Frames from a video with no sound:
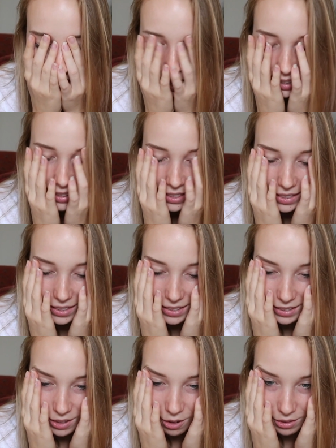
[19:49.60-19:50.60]
I
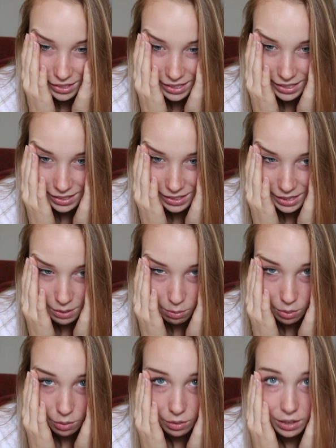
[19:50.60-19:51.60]
needed constant
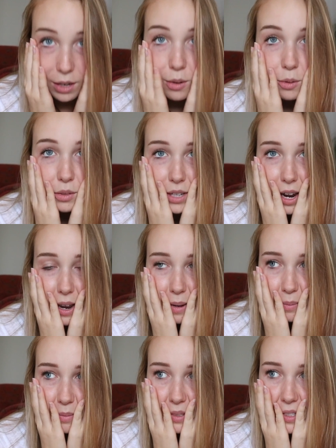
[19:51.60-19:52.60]
support at all
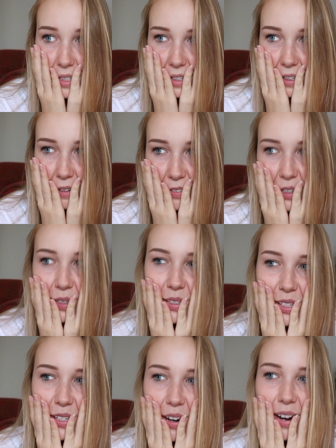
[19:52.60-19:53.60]
times. I feel
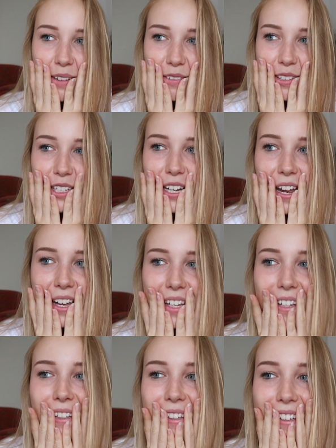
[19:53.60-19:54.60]
sorry for
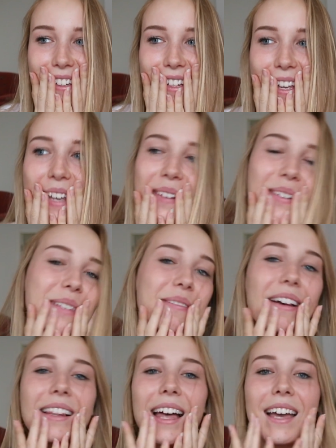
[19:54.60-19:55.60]
Jake. He was
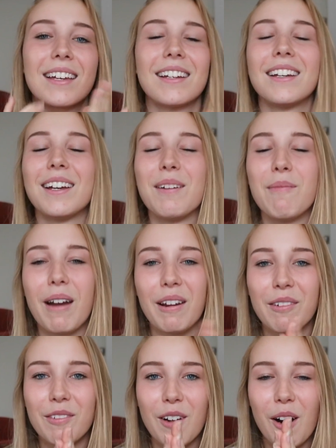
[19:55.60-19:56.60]
my
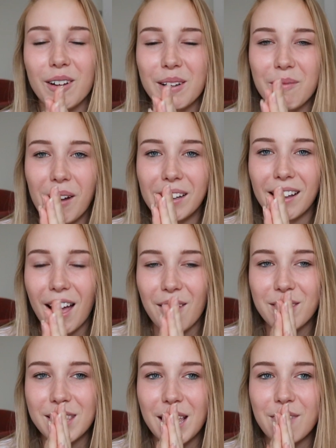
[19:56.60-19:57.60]
rock and my
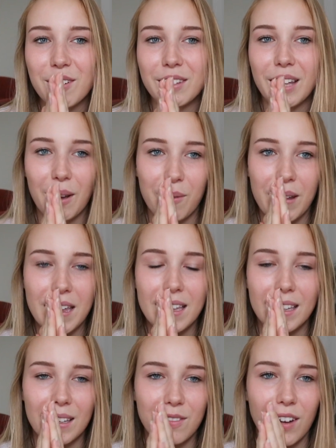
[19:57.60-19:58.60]
lifesaver in that week.
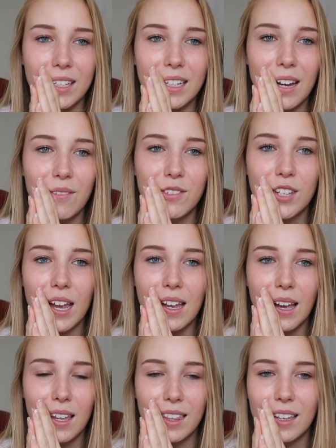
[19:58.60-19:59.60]
Like, if I didn't have
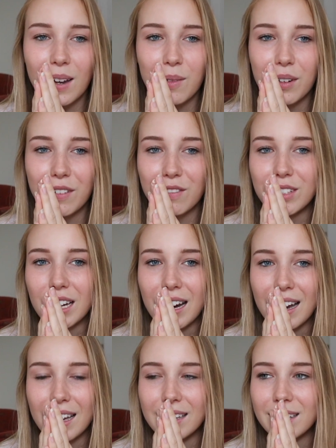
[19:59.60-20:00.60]
Jake, I think I would have
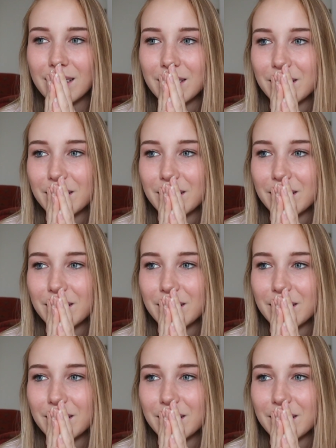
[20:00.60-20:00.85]
died.